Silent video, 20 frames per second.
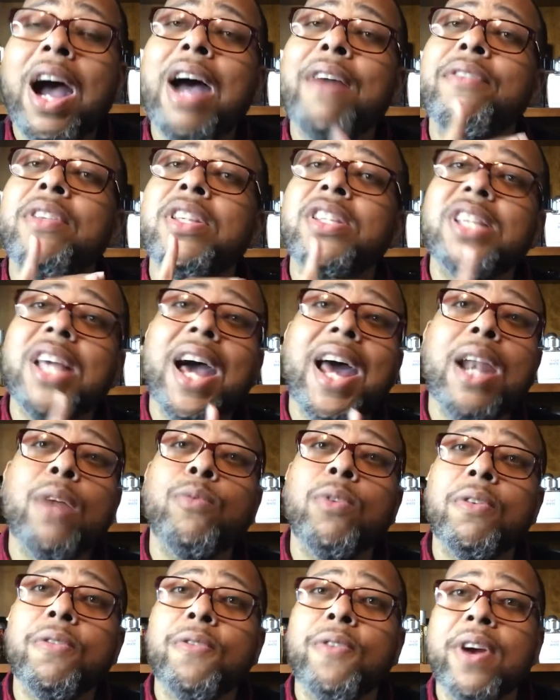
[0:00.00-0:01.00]
I've
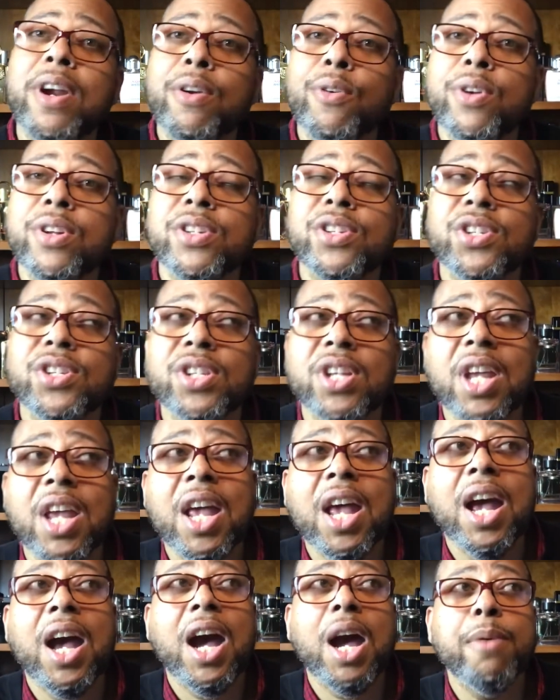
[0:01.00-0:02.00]
decided what fragrance
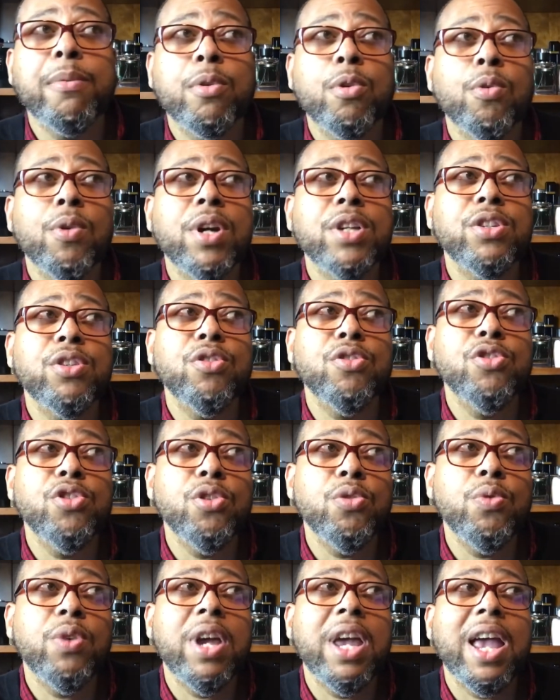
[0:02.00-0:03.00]
I'm going to
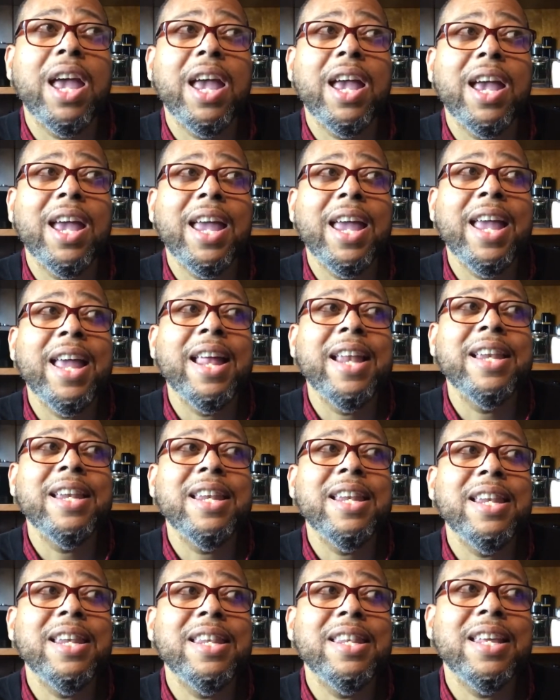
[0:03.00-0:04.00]
do
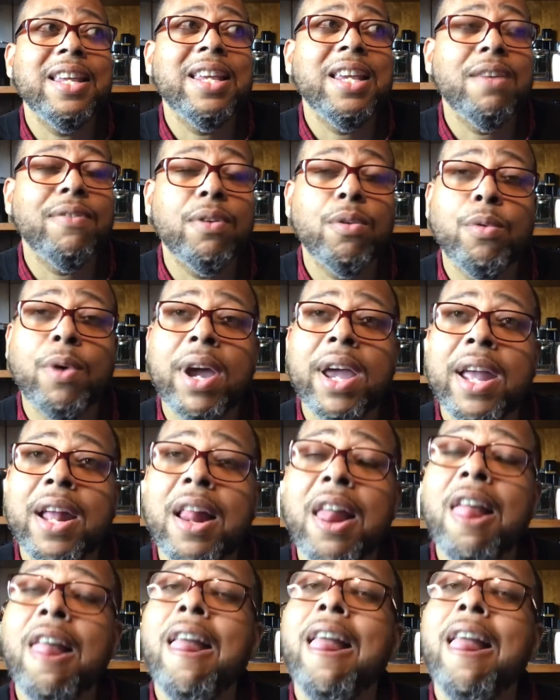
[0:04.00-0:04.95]
in the giveaway.